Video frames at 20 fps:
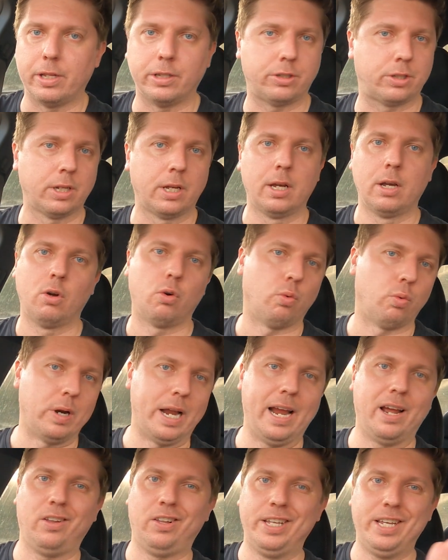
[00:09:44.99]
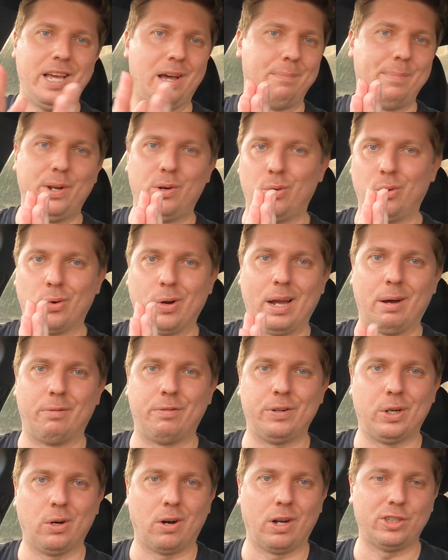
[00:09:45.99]
There's rarely a middle ground
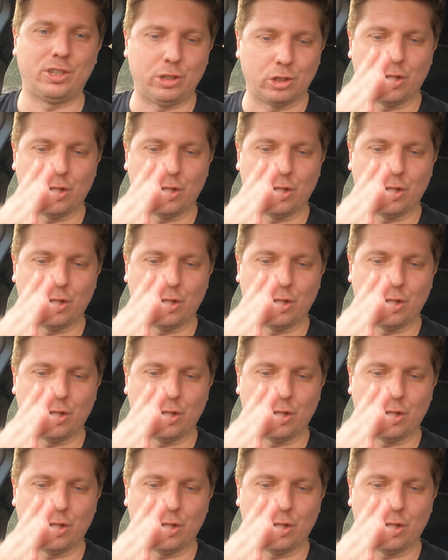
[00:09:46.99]
with you guys.